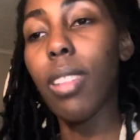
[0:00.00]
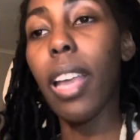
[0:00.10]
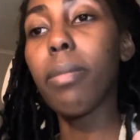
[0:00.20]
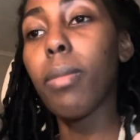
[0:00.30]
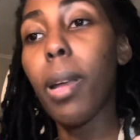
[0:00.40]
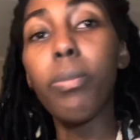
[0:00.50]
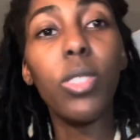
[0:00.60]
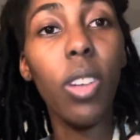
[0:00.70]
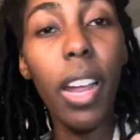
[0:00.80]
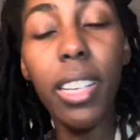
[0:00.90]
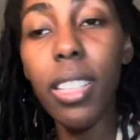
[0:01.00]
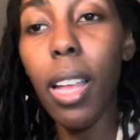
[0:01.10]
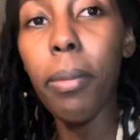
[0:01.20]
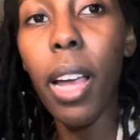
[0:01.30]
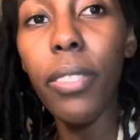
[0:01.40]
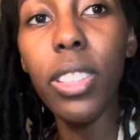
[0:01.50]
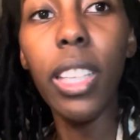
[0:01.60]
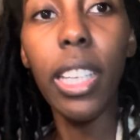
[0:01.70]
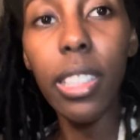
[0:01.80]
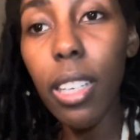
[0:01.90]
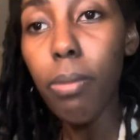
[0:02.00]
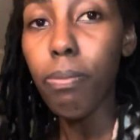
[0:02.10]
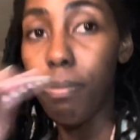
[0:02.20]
i'm i'm trying and i'm having the, hiccup,